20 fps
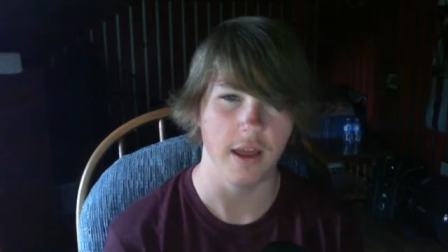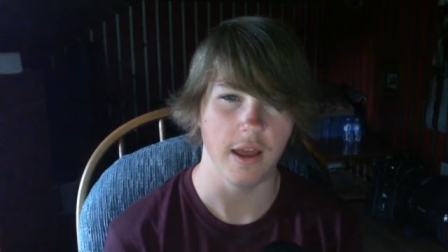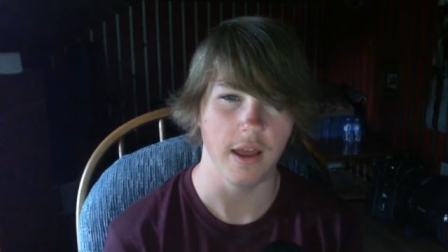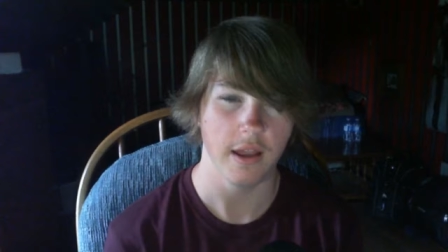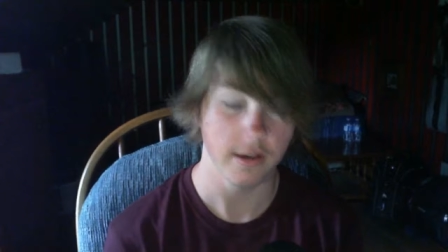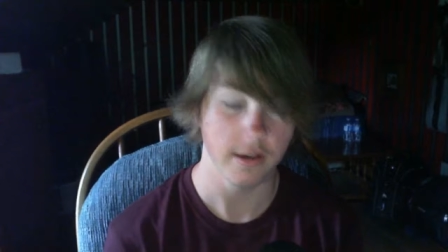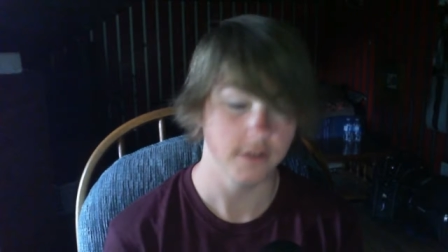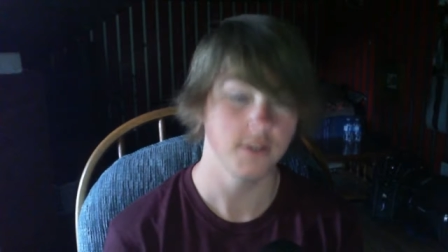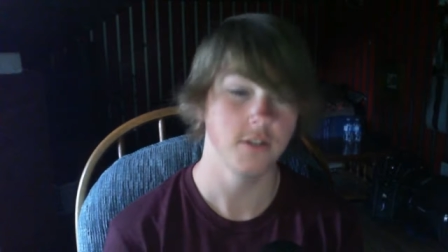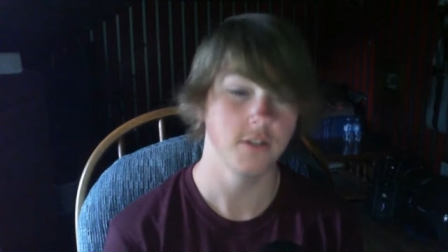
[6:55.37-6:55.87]

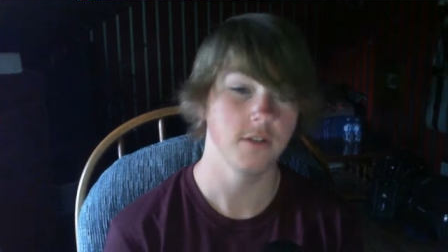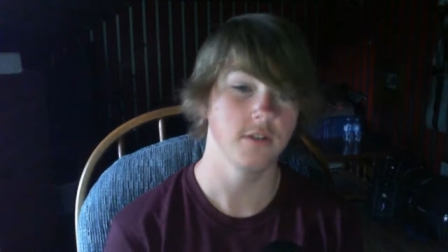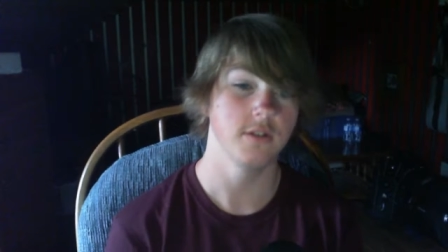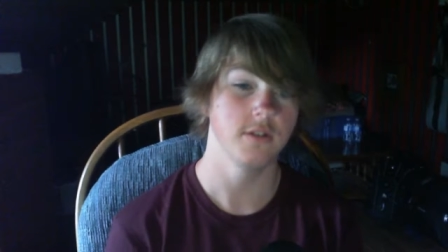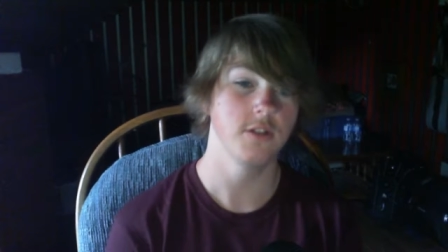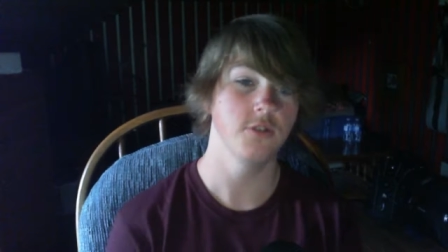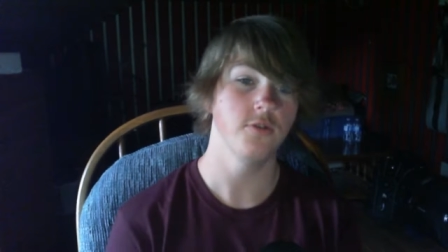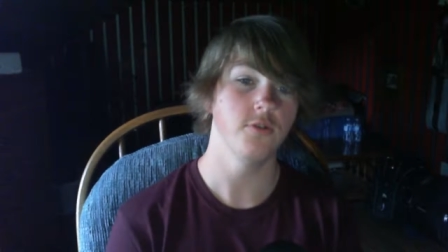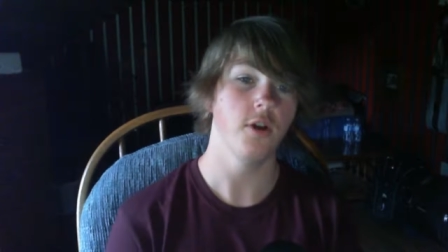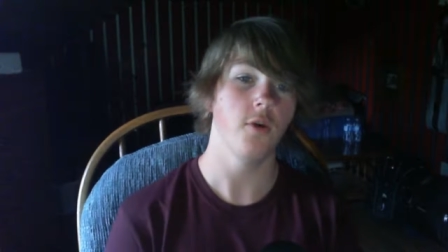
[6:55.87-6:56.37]
I
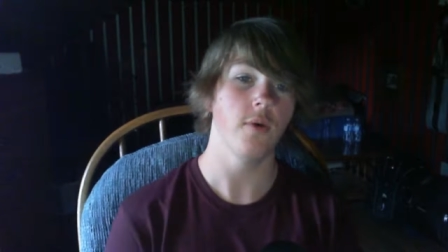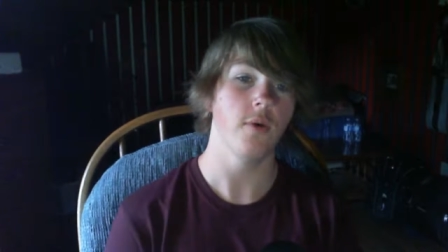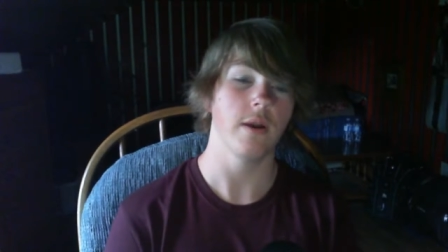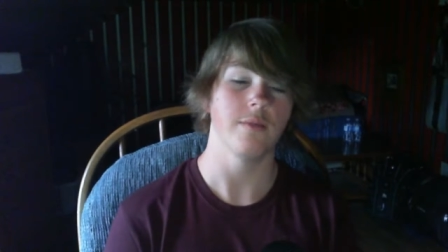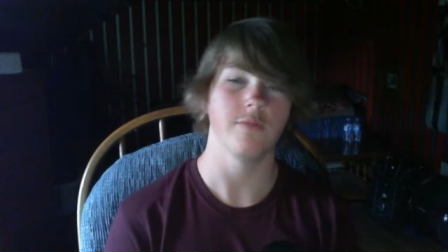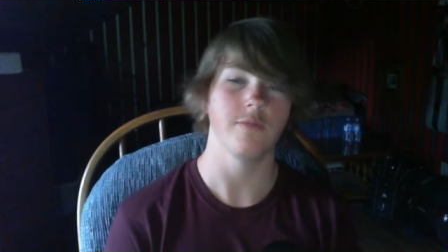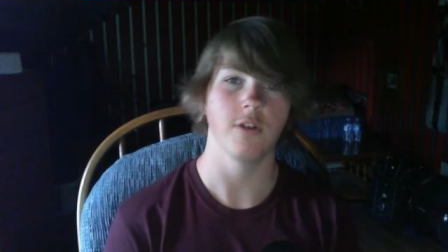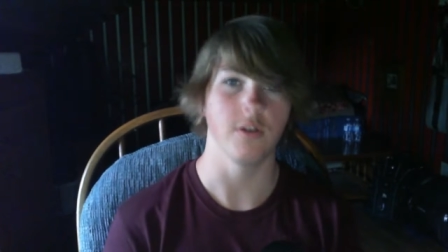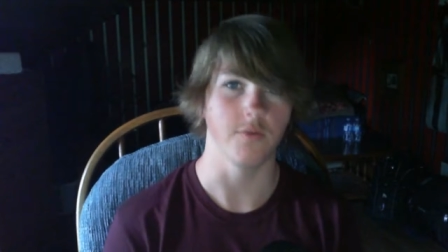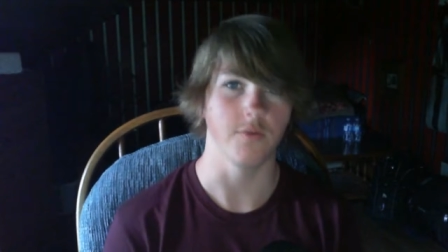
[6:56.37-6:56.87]
do know what
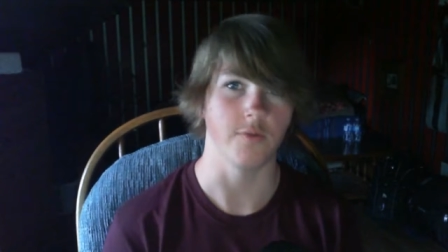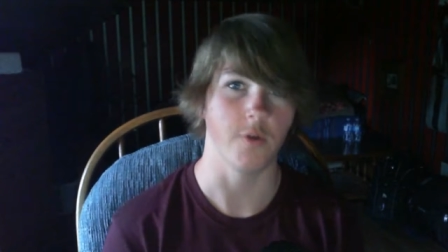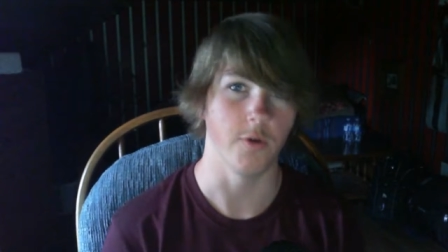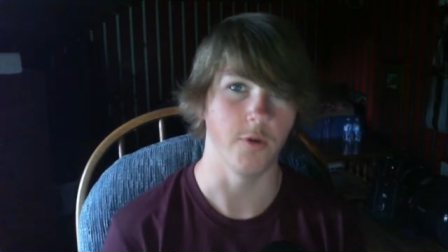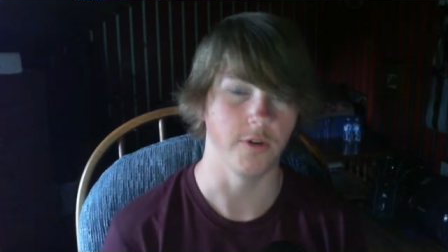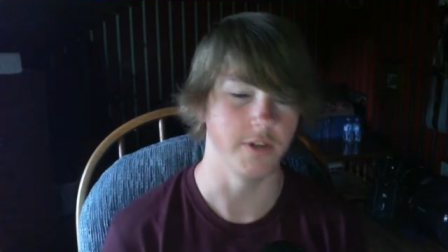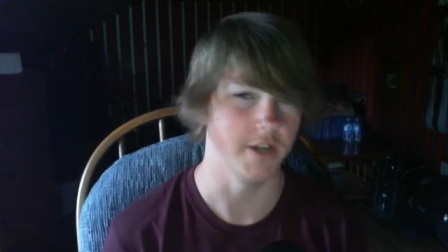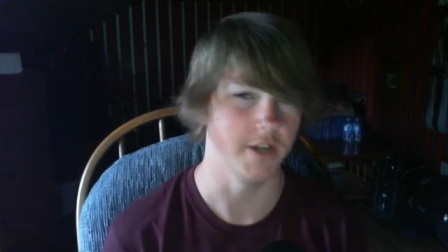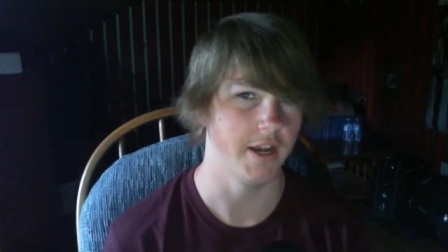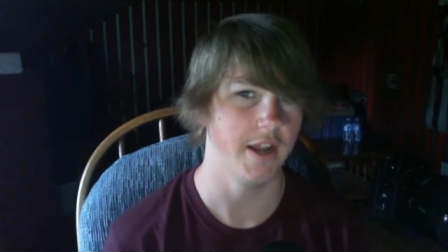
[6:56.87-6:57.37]
I'm going to
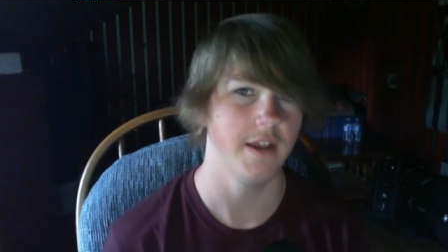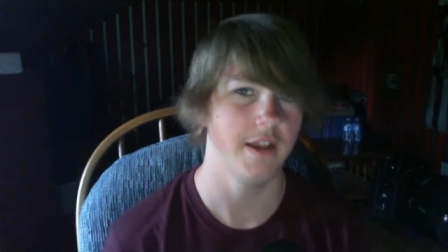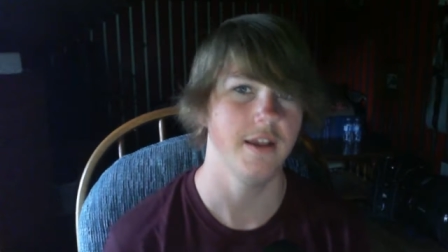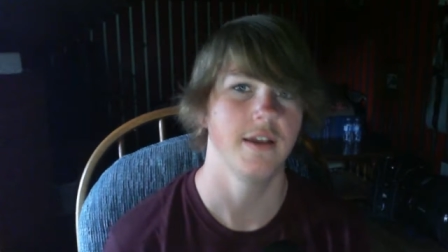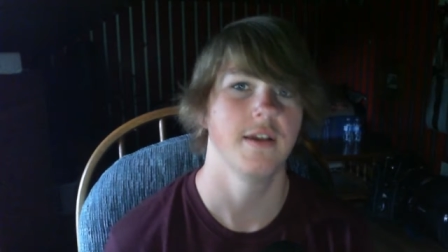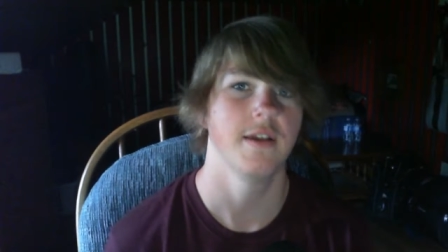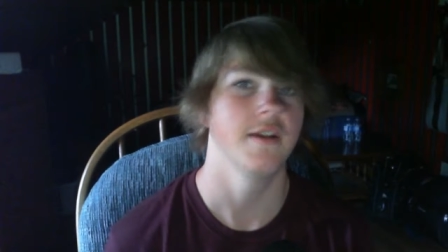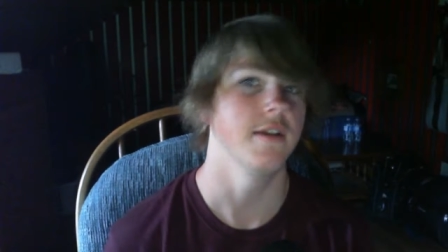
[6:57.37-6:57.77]
record today.